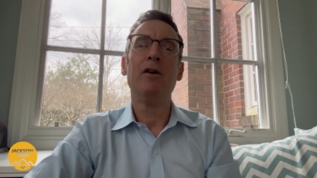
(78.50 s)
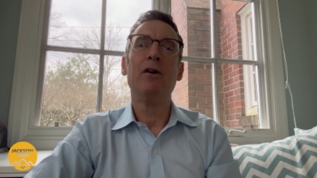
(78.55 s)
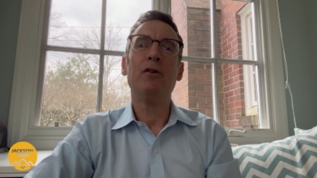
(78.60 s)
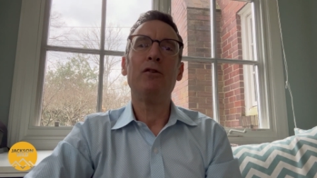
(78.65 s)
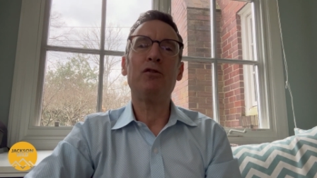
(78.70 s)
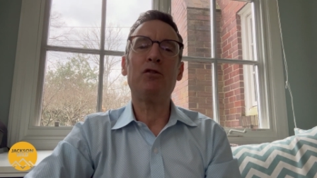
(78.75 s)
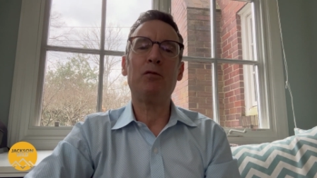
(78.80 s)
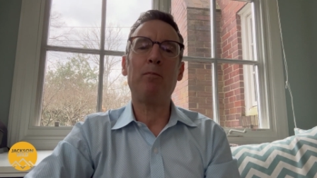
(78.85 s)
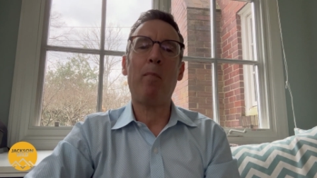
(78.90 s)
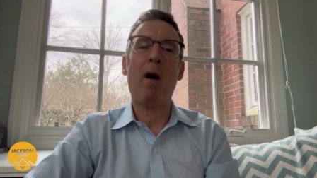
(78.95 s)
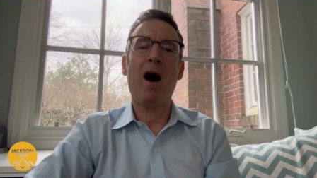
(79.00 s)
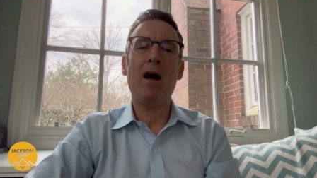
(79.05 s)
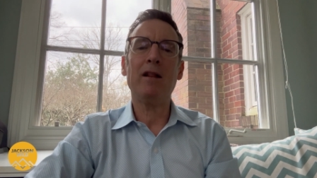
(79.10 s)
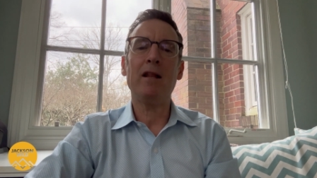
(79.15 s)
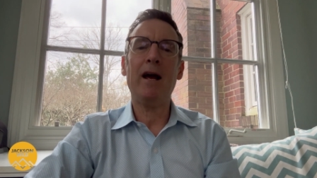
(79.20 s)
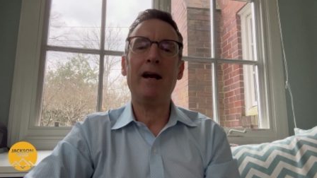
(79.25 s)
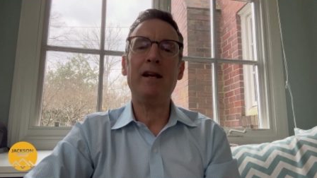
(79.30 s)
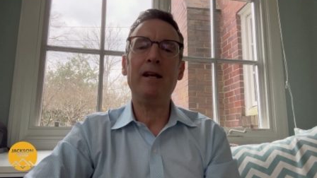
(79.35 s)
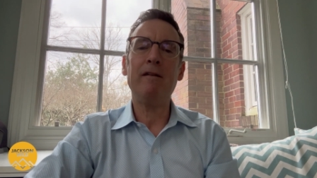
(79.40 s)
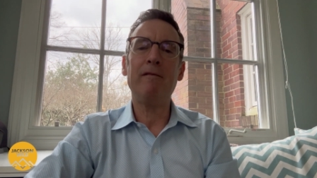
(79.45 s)

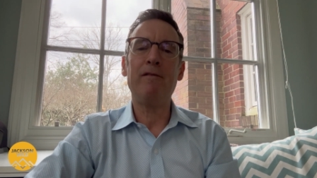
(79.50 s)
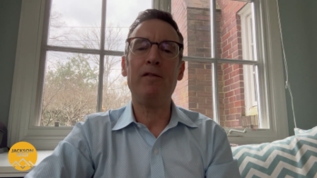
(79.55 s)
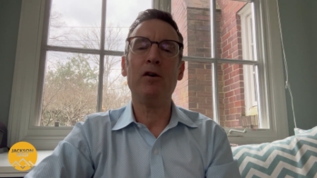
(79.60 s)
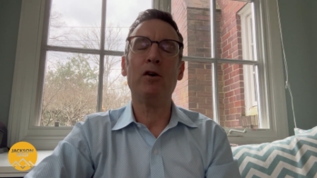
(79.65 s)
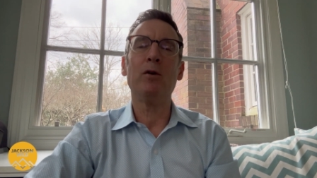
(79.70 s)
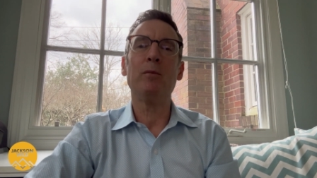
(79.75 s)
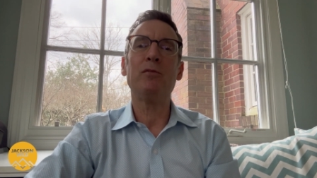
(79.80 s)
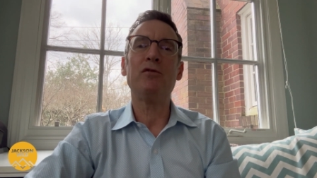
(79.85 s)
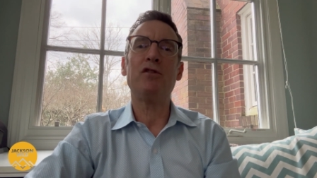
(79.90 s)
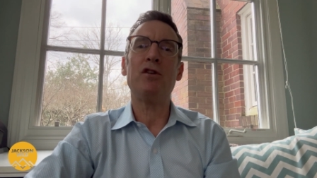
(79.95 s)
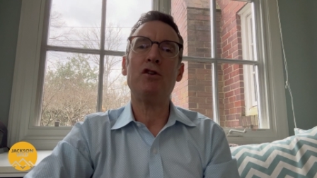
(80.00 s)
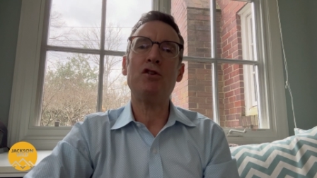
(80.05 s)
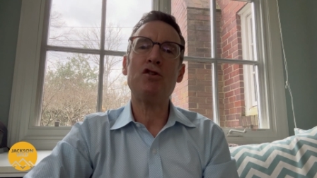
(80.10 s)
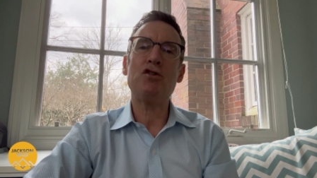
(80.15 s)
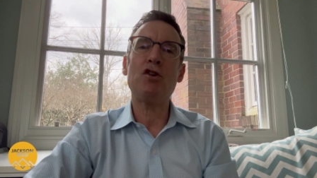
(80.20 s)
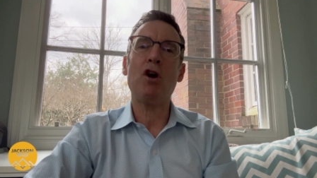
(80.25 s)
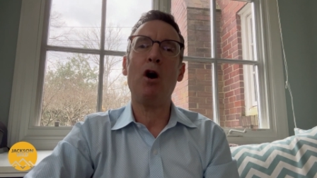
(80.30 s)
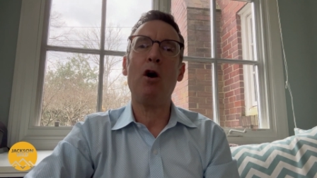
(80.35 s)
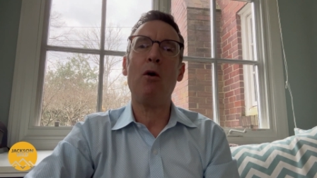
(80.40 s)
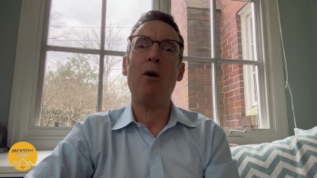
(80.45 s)
spotlighting films that
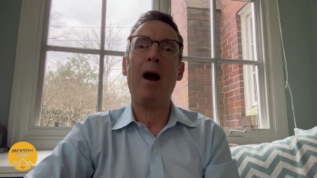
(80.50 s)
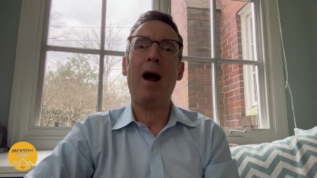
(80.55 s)
show